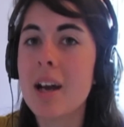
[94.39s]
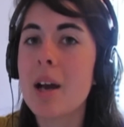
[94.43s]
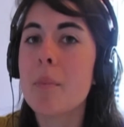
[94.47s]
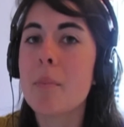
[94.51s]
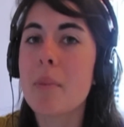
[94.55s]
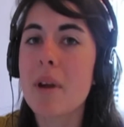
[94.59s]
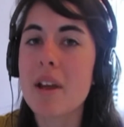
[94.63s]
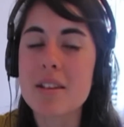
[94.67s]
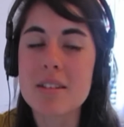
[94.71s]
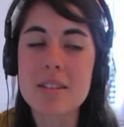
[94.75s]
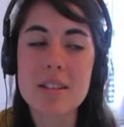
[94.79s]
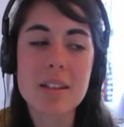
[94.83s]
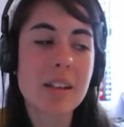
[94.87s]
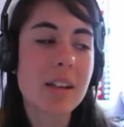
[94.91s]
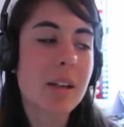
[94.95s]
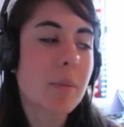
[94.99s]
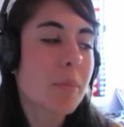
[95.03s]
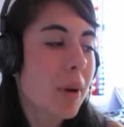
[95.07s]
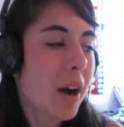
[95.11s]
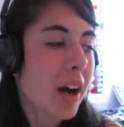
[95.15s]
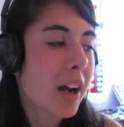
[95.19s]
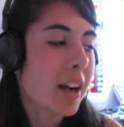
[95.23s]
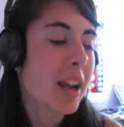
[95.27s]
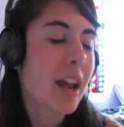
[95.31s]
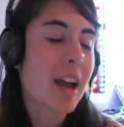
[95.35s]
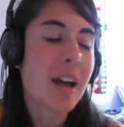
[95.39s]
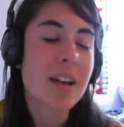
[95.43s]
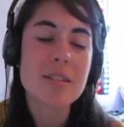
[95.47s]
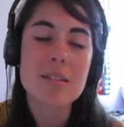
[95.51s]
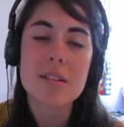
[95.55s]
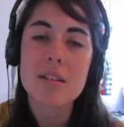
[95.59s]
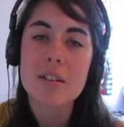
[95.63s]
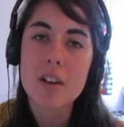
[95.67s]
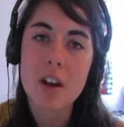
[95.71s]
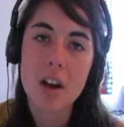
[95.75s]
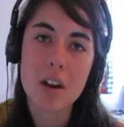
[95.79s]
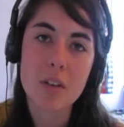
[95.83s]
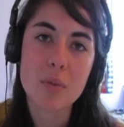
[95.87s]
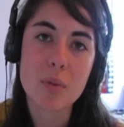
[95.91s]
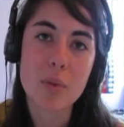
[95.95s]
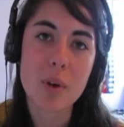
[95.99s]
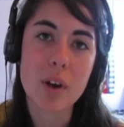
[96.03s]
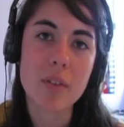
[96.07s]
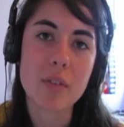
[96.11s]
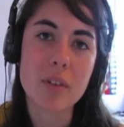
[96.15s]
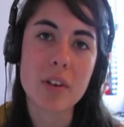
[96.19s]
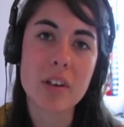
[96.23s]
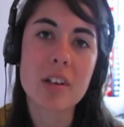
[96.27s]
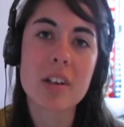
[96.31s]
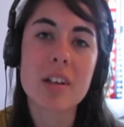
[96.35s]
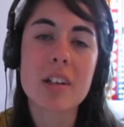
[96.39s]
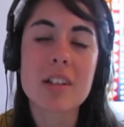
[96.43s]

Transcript: Basically, podcast gone forever.